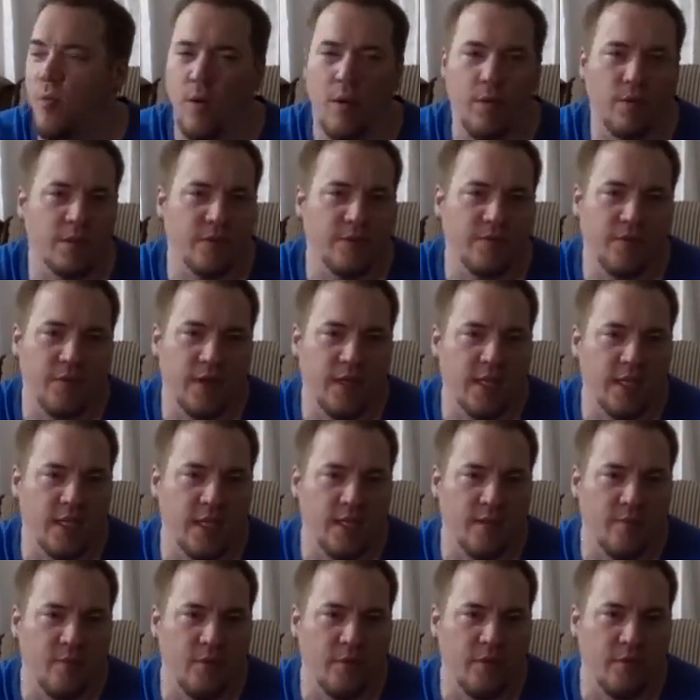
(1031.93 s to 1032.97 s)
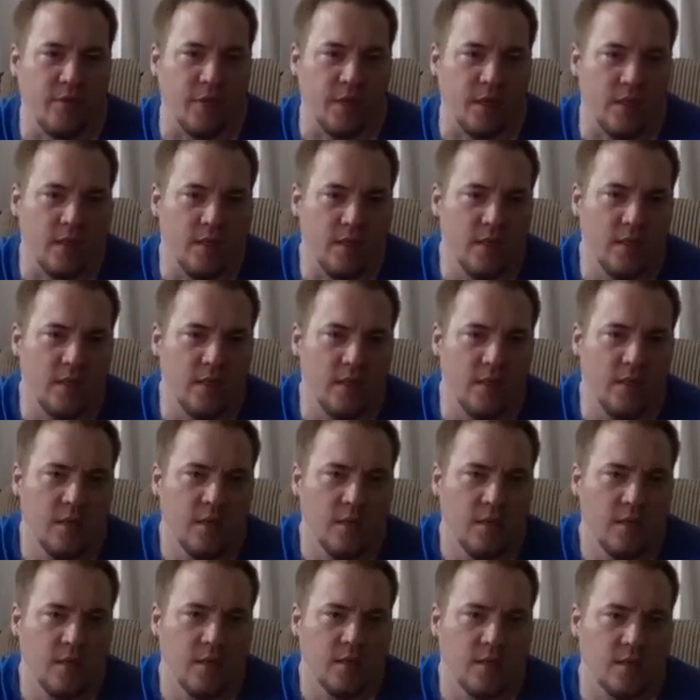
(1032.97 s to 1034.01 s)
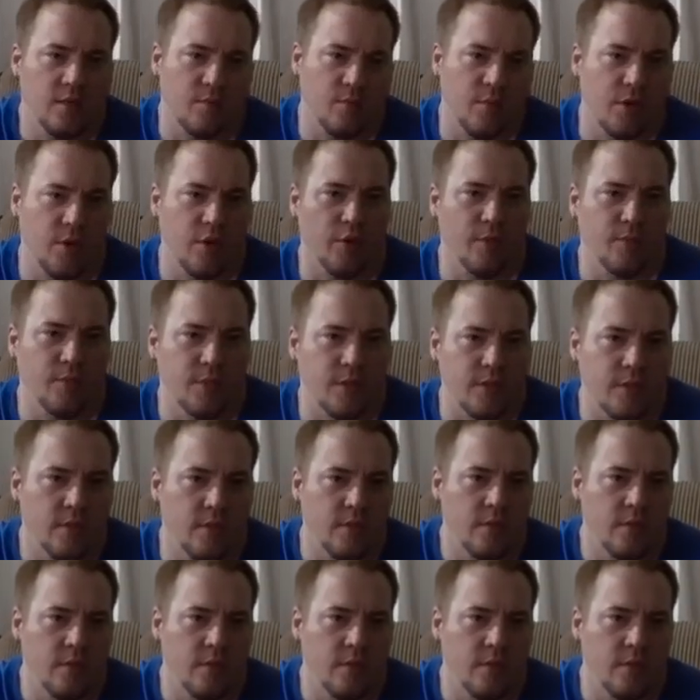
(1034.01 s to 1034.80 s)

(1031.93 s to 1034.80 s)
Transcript: What was freed in the movie? Him.